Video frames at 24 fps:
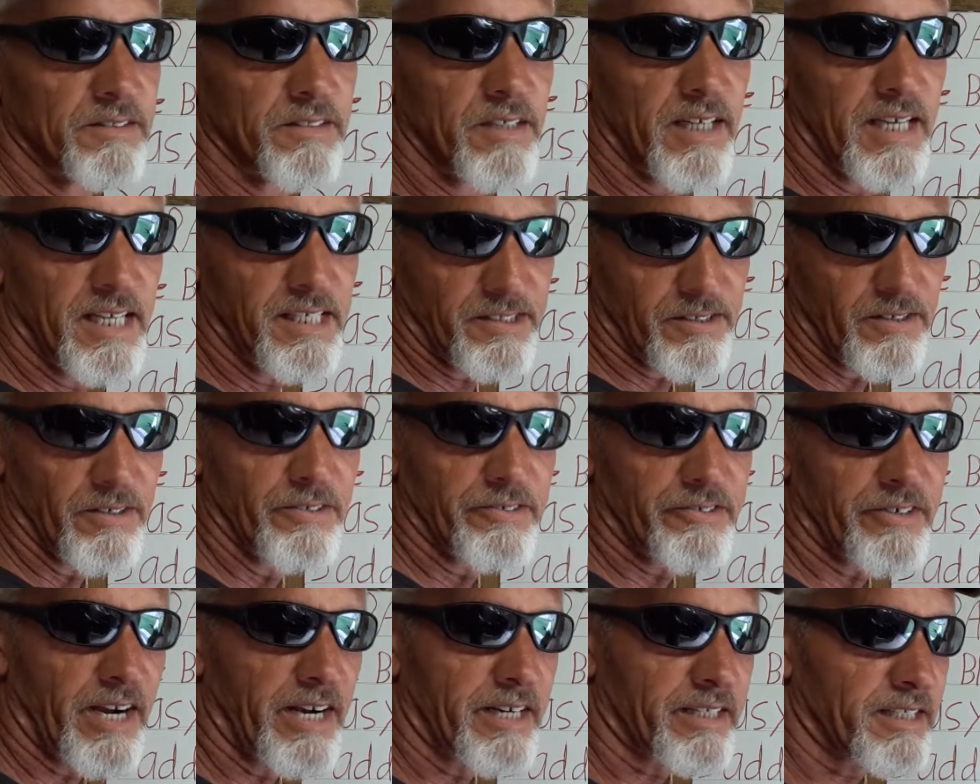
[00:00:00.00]
He's
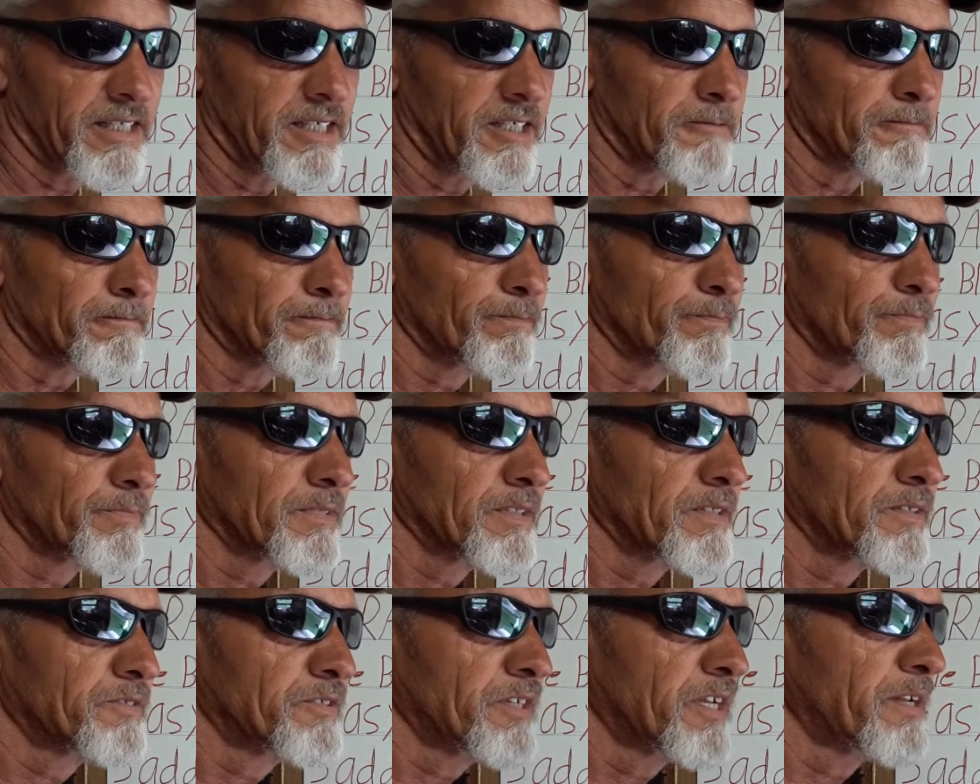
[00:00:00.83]
going to try to come.
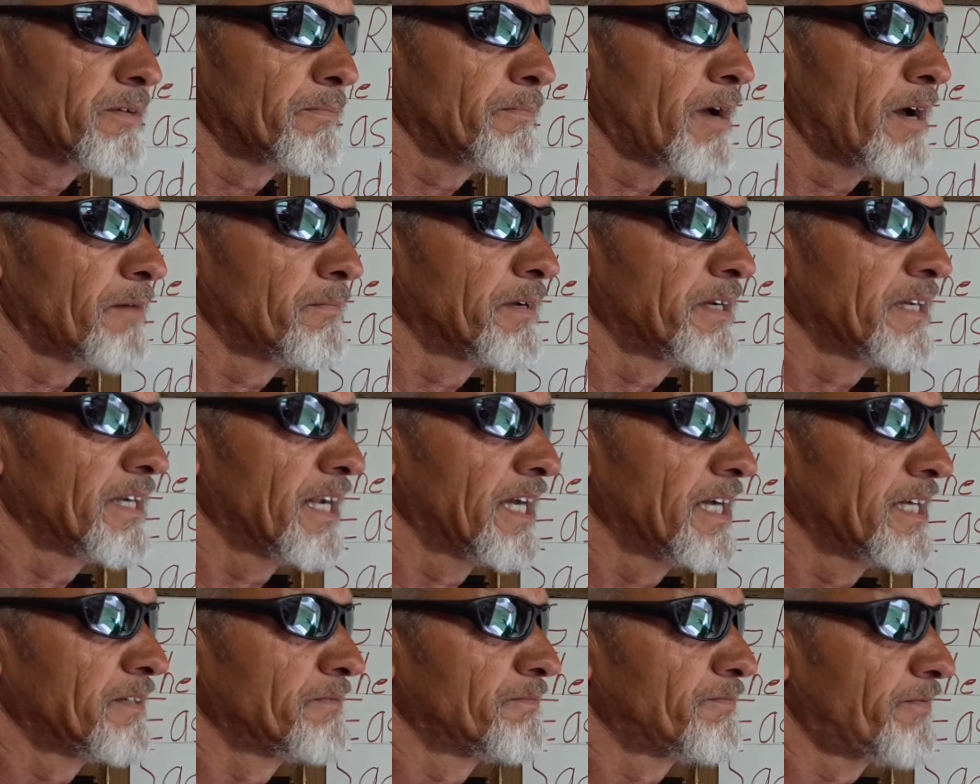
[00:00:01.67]
Said it might be
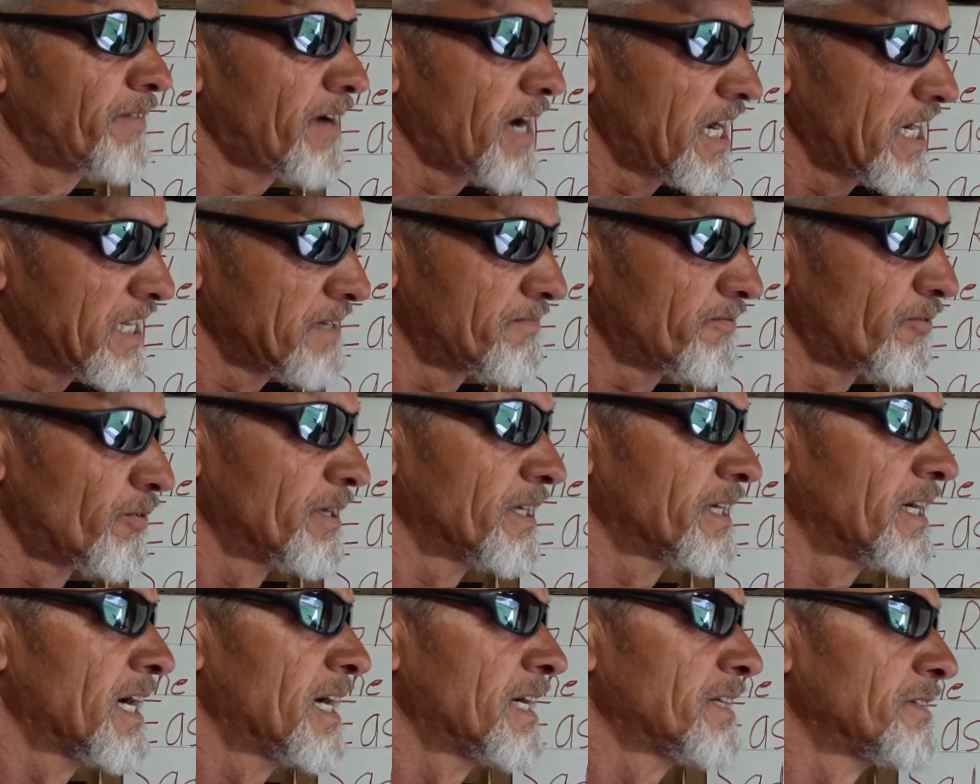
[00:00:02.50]
late Friday before
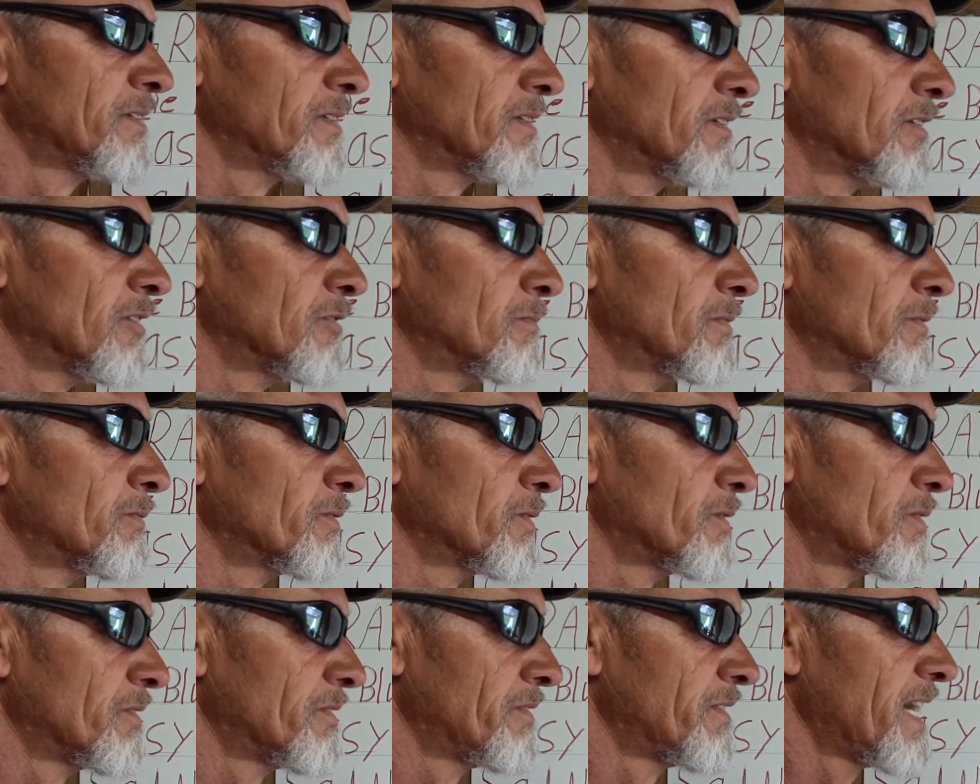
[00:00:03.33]
he got here, though, but
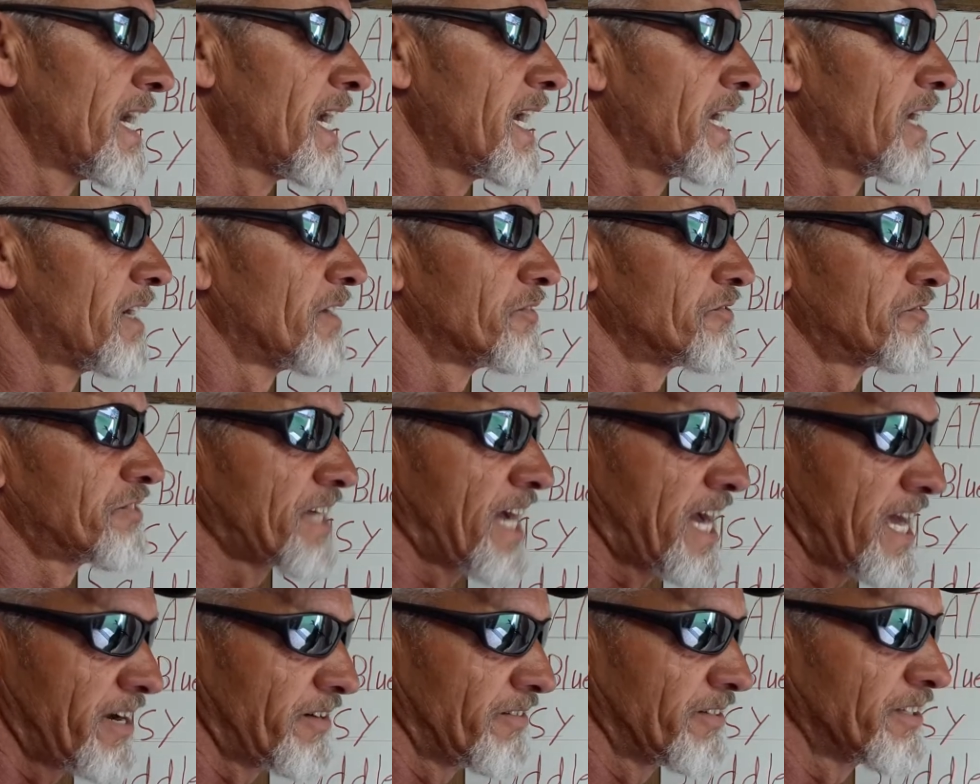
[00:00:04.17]
we're going to ride on
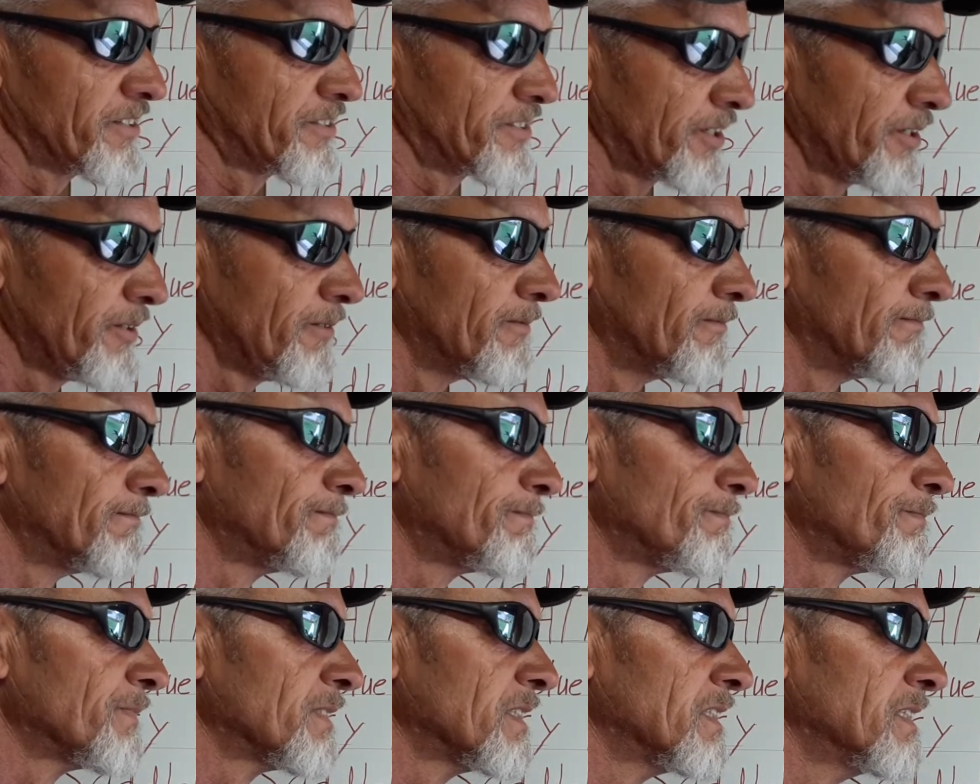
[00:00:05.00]
Saturday, too.
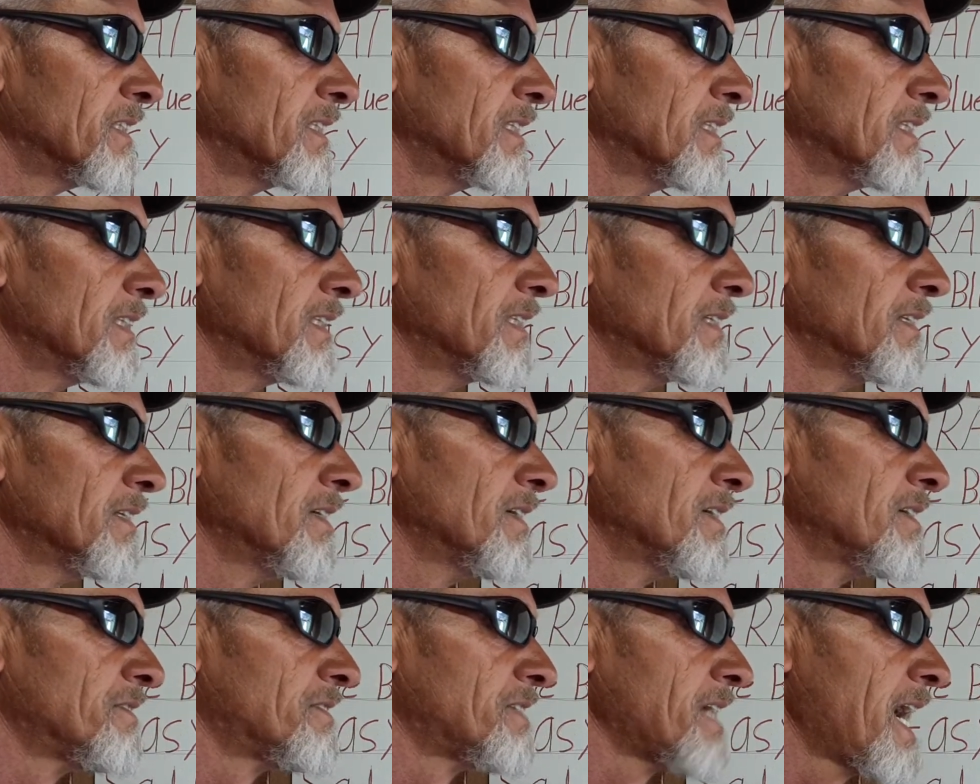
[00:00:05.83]

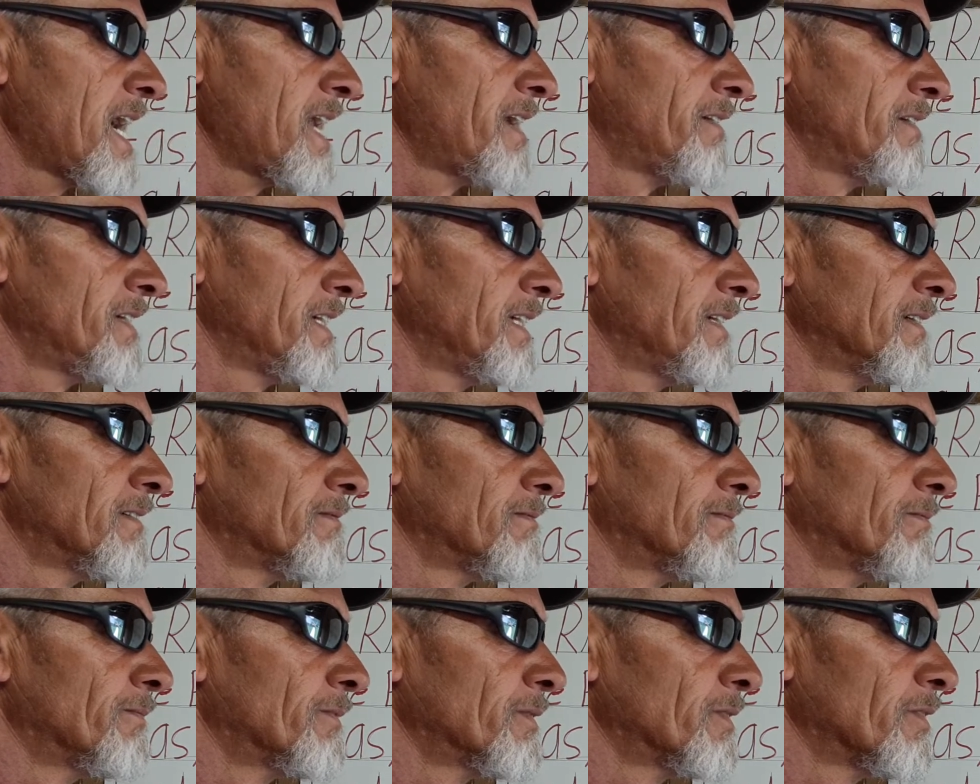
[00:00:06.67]
Saturday,
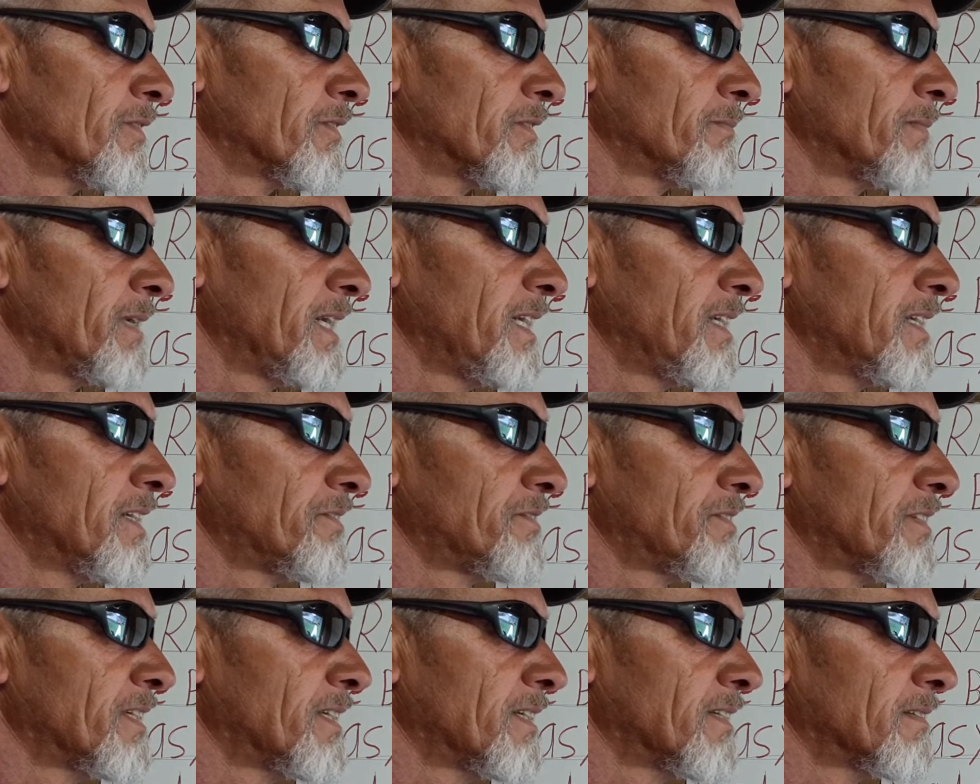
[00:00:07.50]
we're going to meet
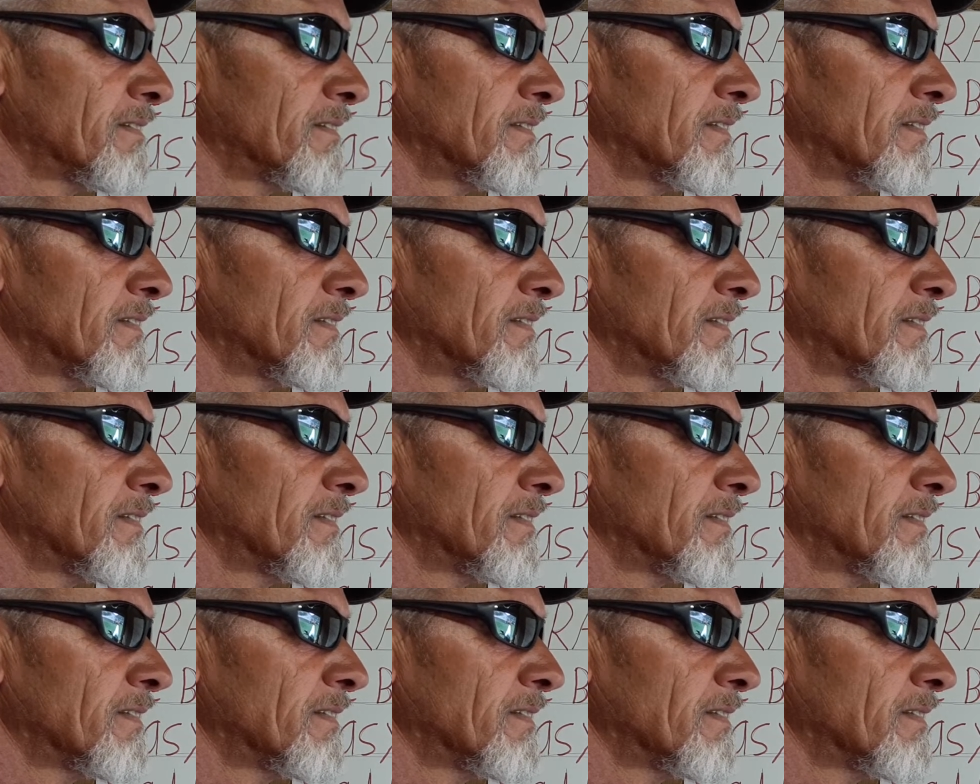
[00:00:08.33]
at uh,